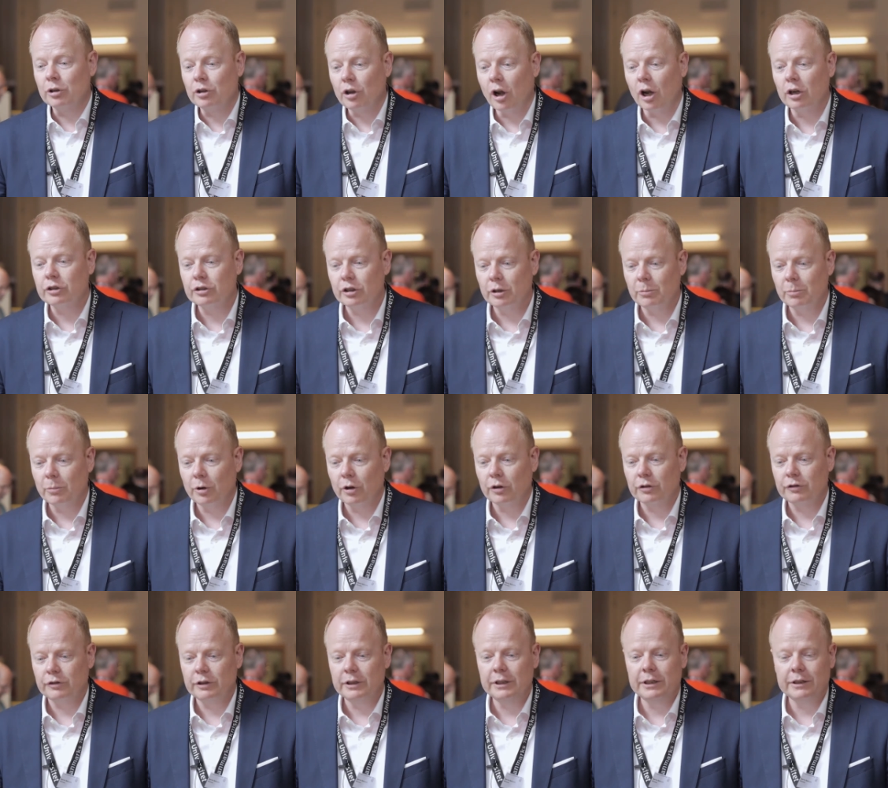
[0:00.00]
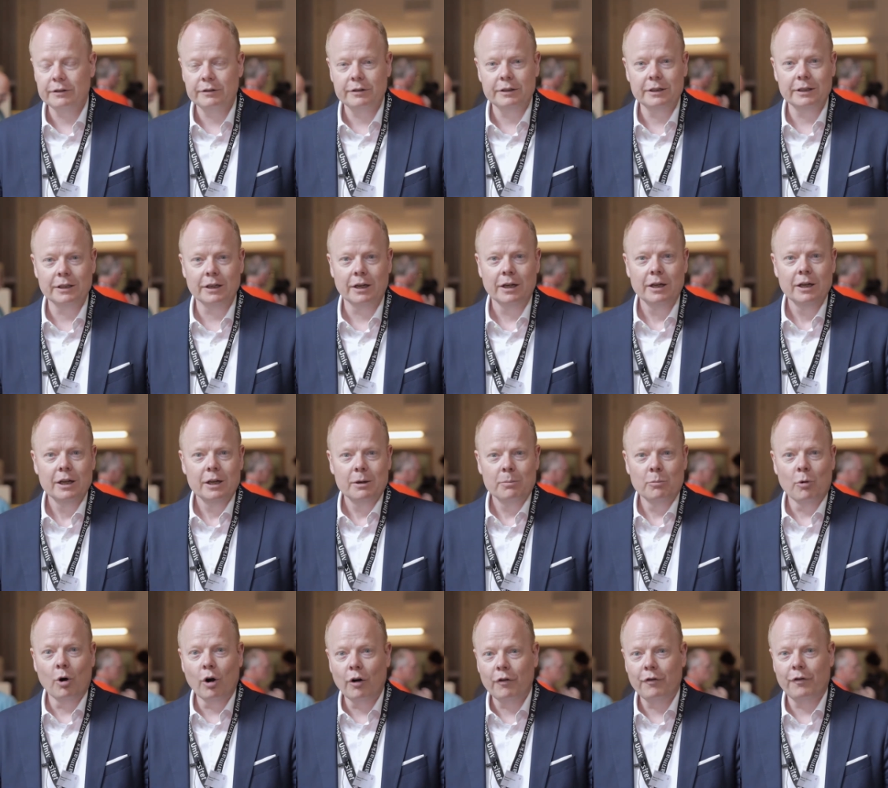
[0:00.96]
production much easier,
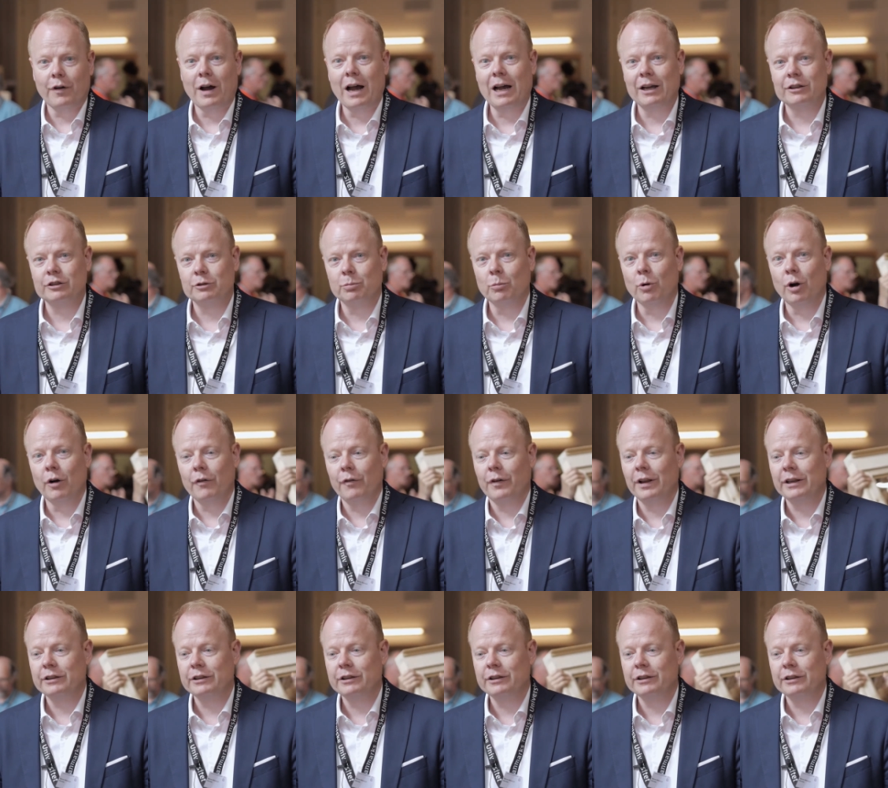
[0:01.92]
more fast, more